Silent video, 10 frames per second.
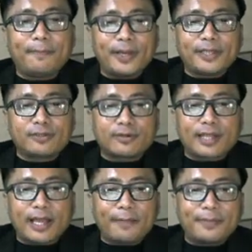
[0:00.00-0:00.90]
based on
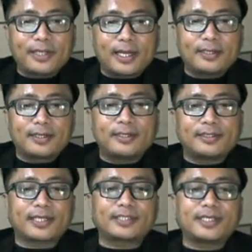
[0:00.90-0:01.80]
the habitat,
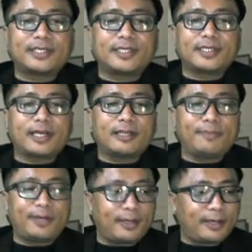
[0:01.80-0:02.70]
succession can
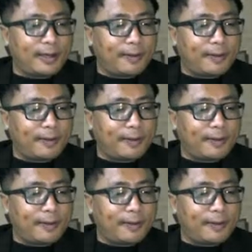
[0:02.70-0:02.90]
be